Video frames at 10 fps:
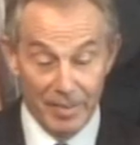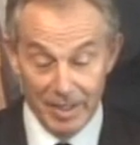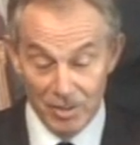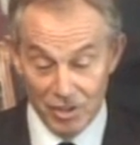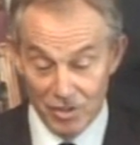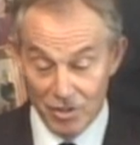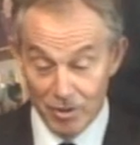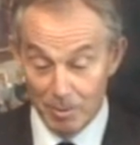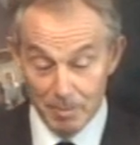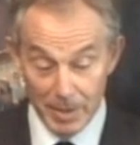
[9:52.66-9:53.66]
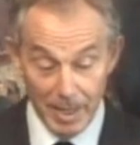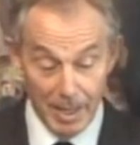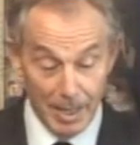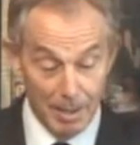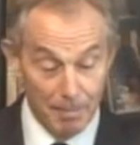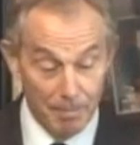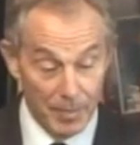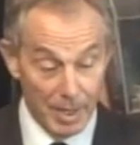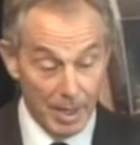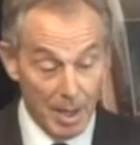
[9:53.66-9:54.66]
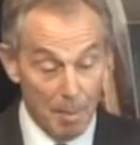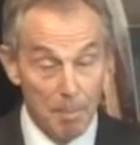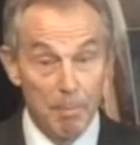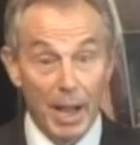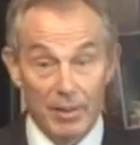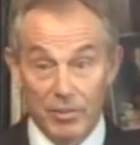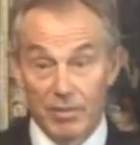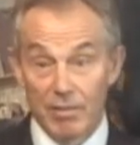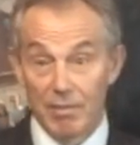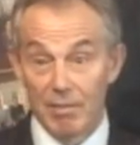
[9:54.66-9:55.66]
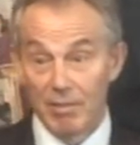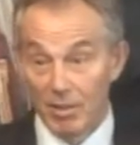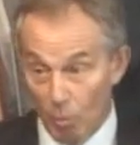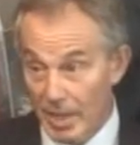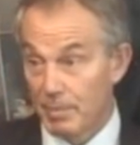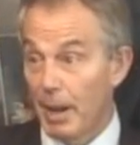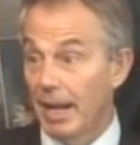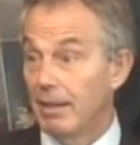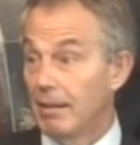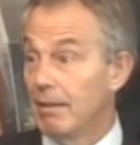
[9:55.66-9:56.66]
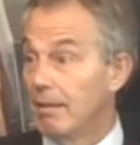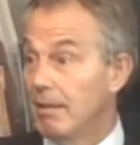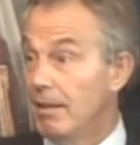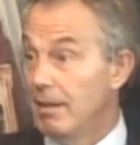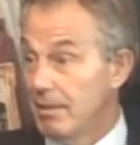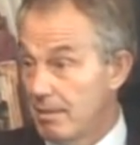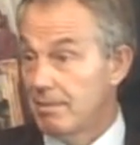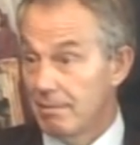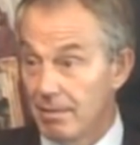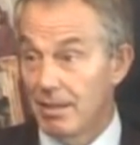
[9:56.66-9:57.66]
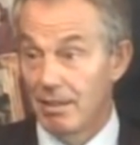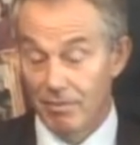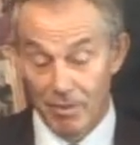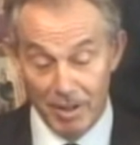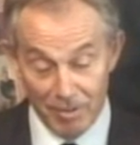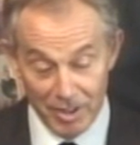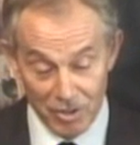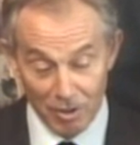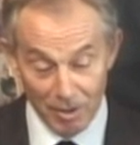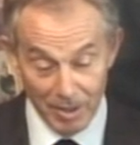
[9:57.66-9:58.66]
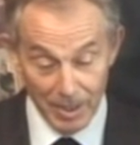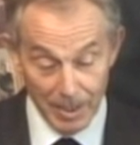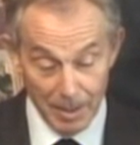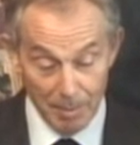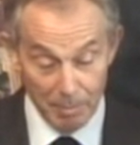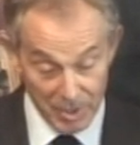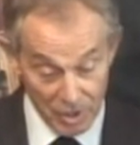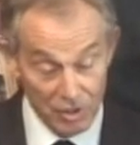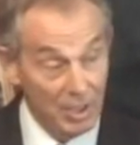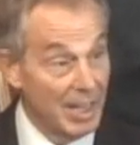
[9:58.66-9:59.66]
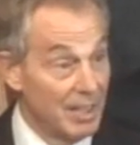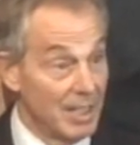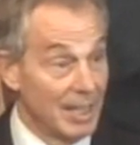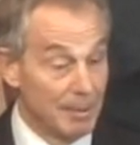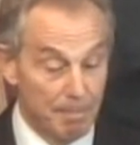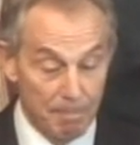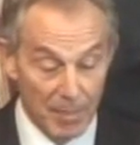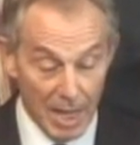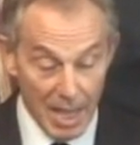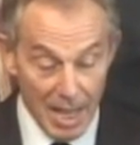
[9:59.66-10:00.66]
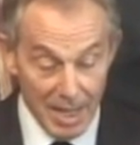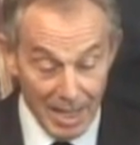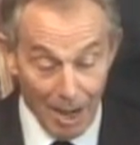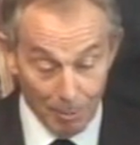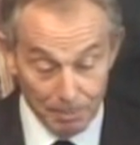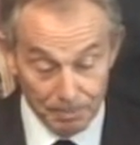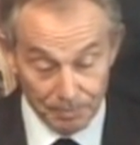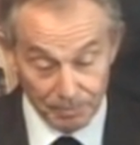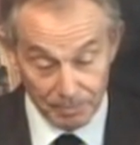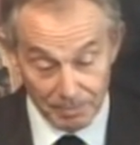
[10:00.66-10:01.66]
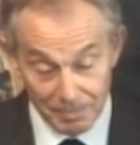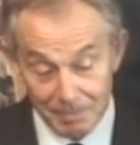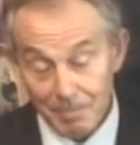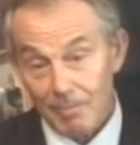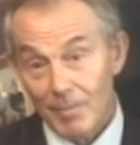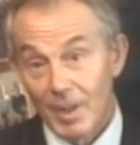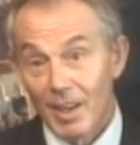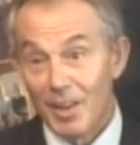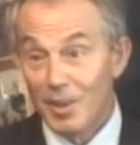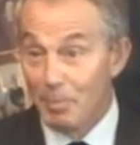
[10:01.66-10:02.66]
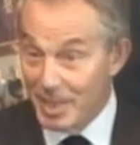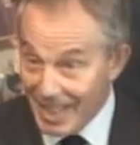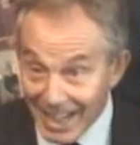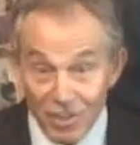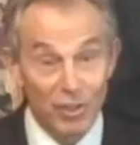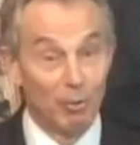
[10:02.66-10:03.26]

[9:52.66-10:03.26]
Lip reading: just true. But the West Bank is in a very, very strong position indeed. Now, the potential,